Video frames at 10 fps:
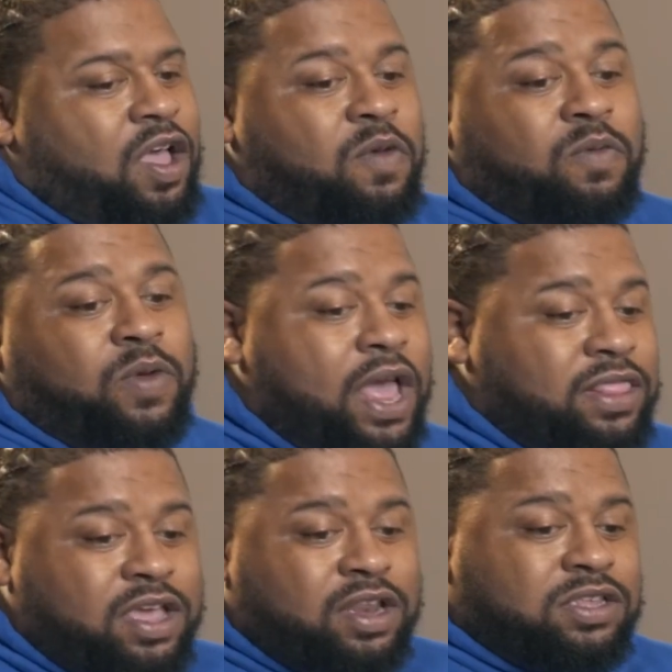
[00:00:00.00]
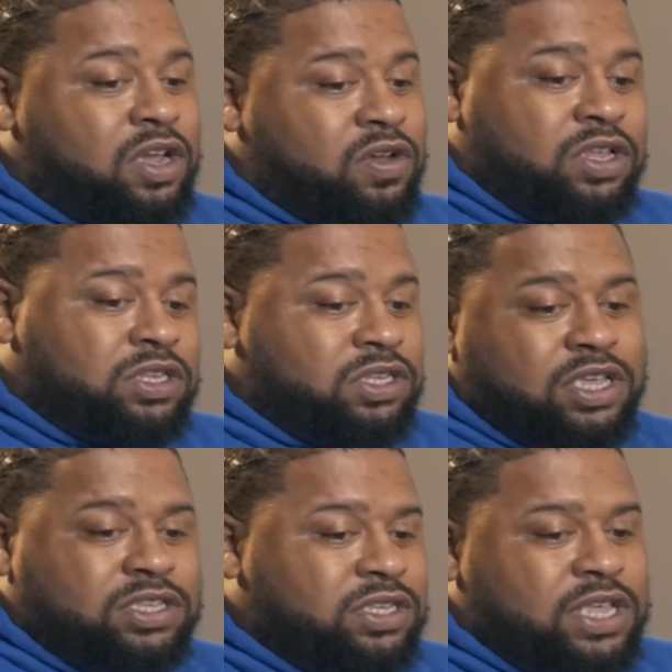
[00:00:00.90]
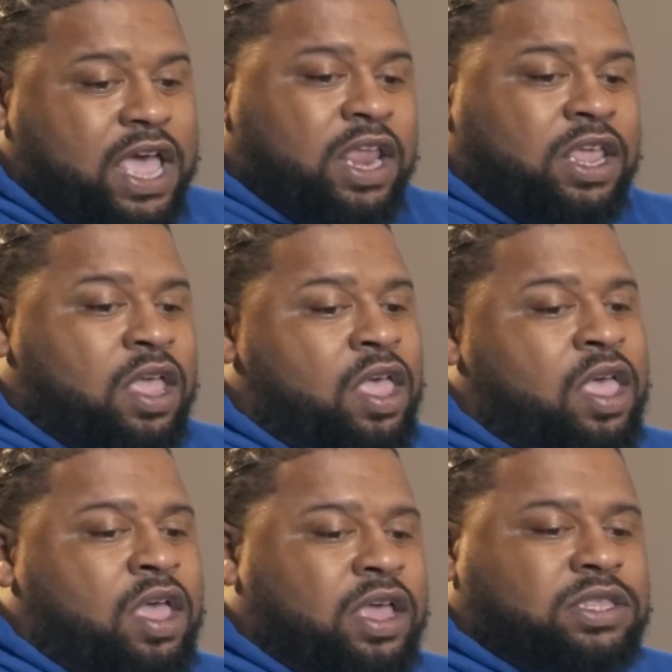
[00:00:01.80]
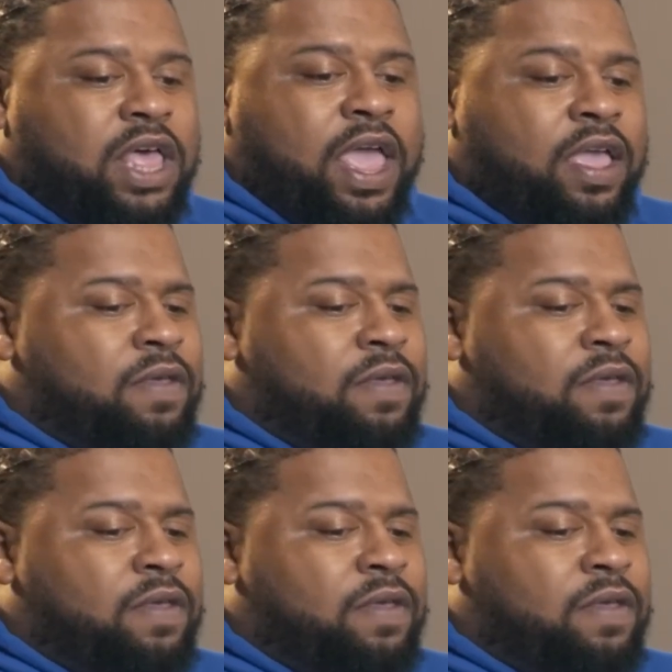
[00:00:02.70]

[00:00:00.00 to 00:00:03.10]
when I think of the Circle of Success Society, it's like